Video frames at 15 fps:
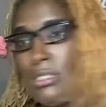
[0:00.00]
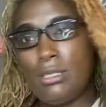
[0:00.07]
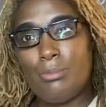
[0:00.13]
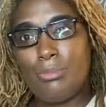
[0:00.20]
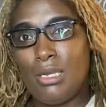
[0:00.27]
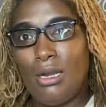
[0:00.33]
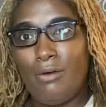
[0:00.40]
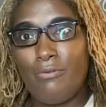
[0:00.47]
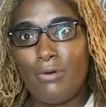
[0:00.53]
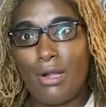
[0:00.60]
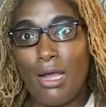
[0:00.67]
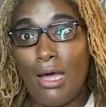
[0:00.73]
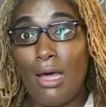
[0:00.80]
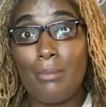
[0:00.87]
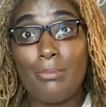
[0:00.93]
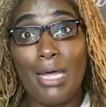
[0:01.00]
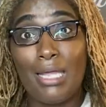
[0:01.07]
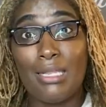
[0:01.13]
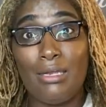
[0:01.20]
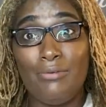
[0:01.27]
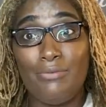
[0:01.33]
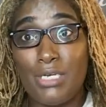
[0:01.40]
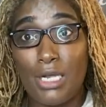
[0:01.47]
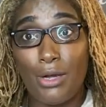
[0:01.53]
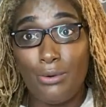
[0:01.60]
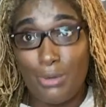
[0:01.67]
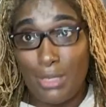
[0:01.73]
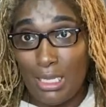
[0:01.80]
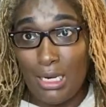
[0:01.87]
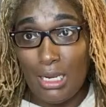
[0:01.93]
something I forgot. I'm not leaving to
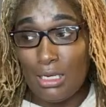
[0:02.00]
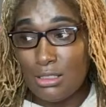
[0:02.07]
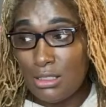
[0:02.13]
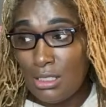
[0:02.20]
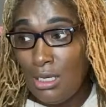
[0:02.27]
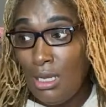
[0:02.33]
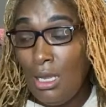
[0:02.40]
go get it.